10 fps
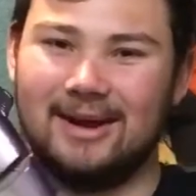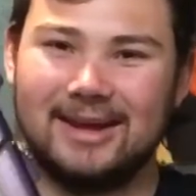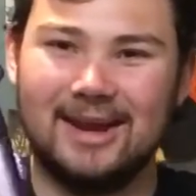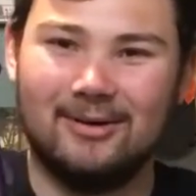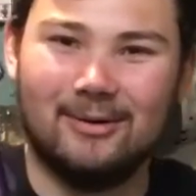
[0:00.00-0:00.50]
I
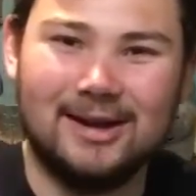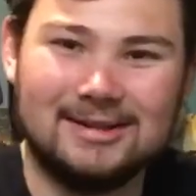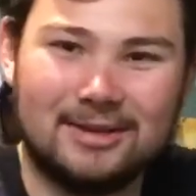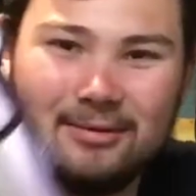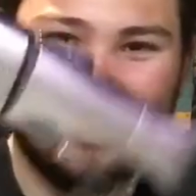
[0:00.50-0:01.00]
can't wait
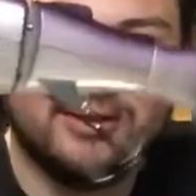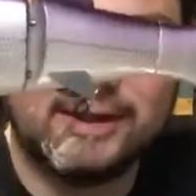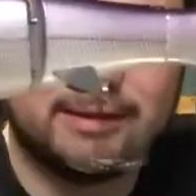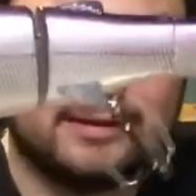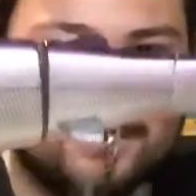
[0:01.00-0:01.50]
to throw
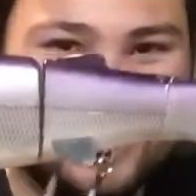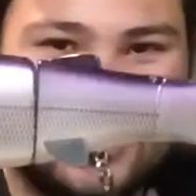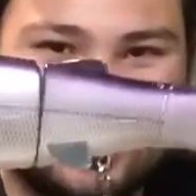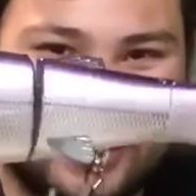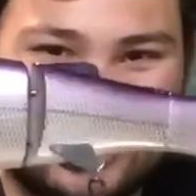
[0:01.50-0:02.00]
this.
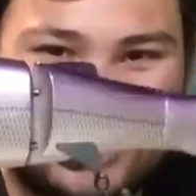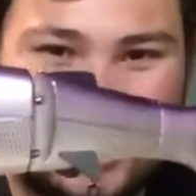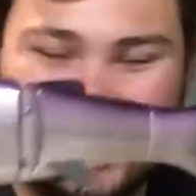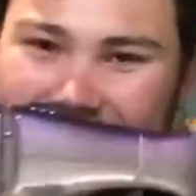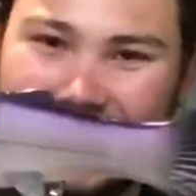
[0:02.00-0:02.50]
Like I said,
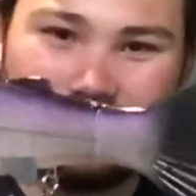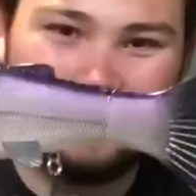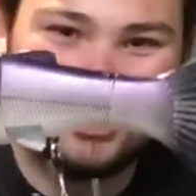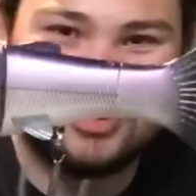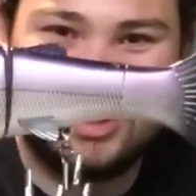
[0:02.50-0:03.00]
I can't
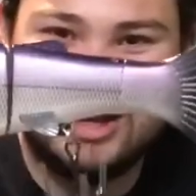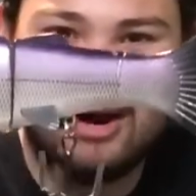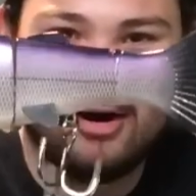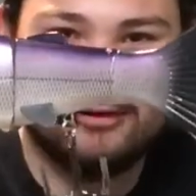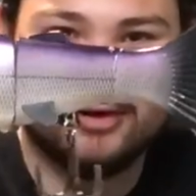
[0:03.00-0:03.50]
fish right
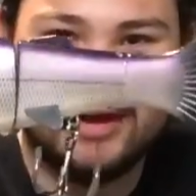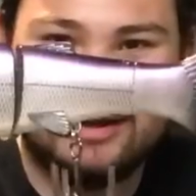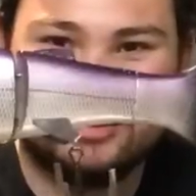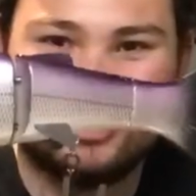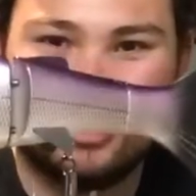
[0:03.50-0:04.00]
now. All of our
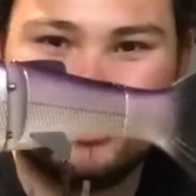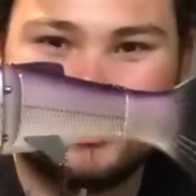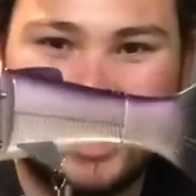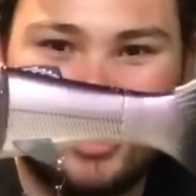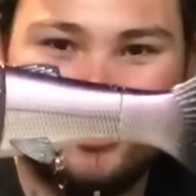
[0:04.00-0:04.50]
lakes are closed
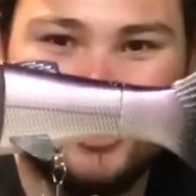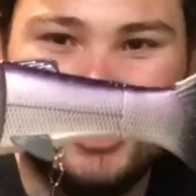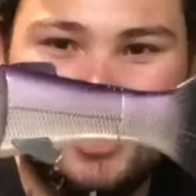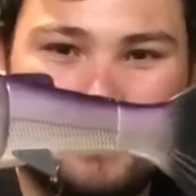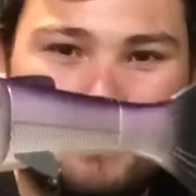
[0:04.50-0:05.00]
down.
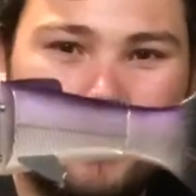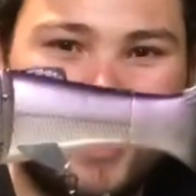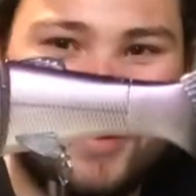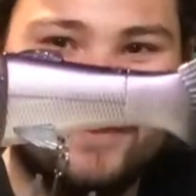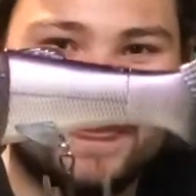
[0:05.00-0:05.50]

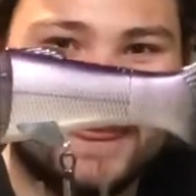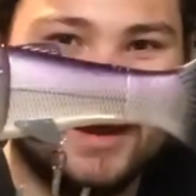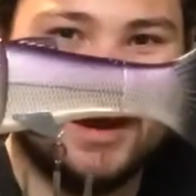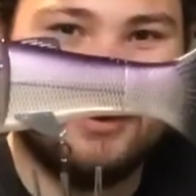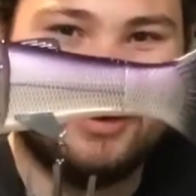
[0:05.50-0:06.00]
But
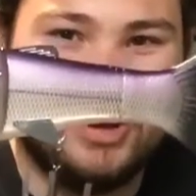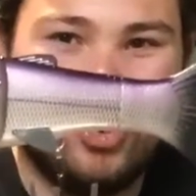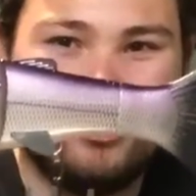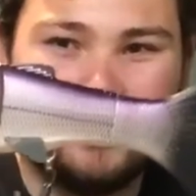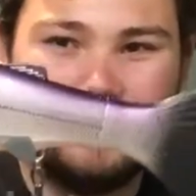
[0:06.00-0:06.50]
when they
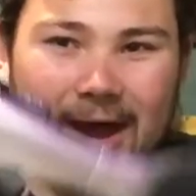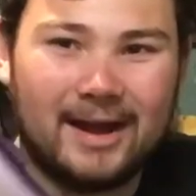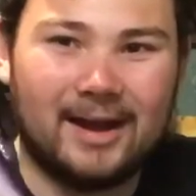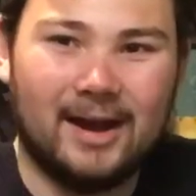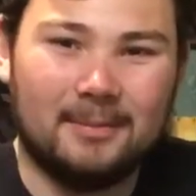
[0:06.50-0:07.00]
open
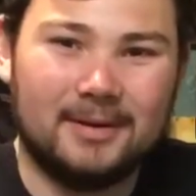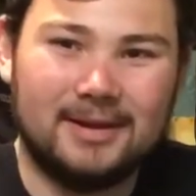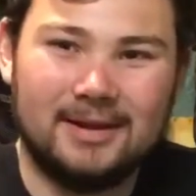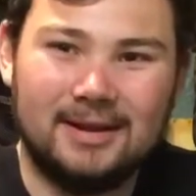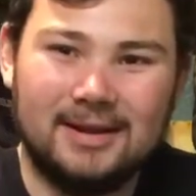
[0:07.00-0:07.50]
back up,
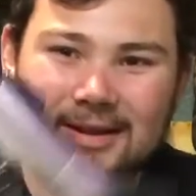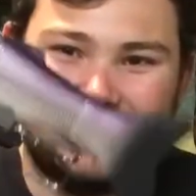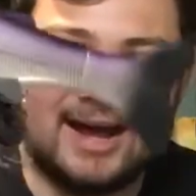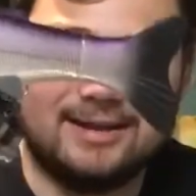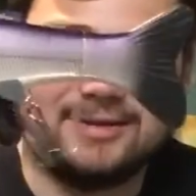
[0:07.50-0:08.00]

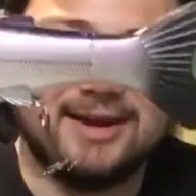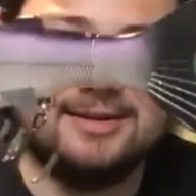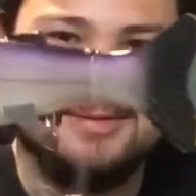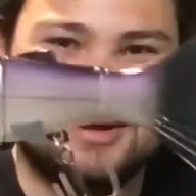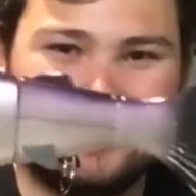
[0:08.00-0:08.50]
that is going
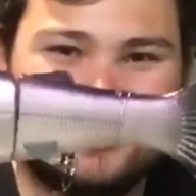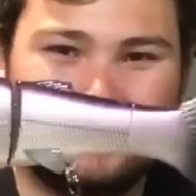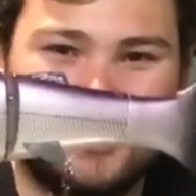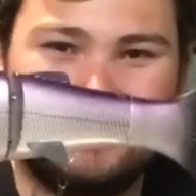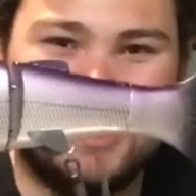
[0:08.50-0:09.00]
to be a
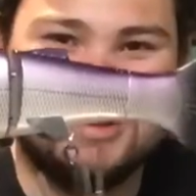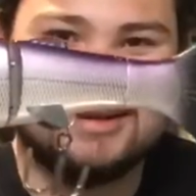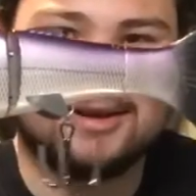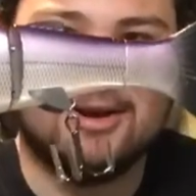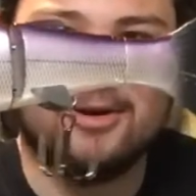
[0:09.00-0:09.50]
sweet bait
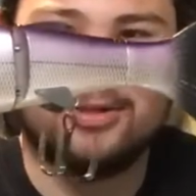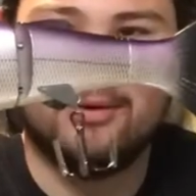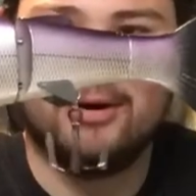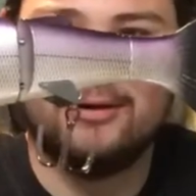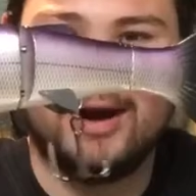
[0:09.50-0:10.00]
to go
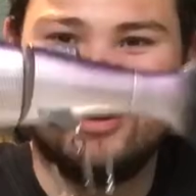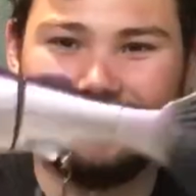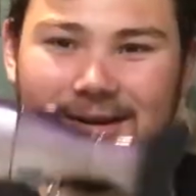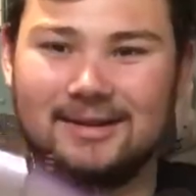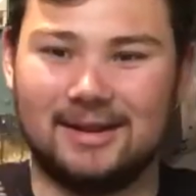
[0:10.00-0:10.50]
throw around
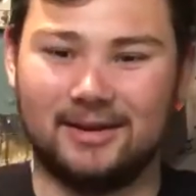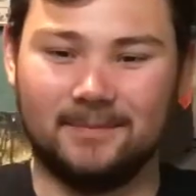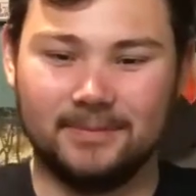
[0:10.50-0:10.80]
right there.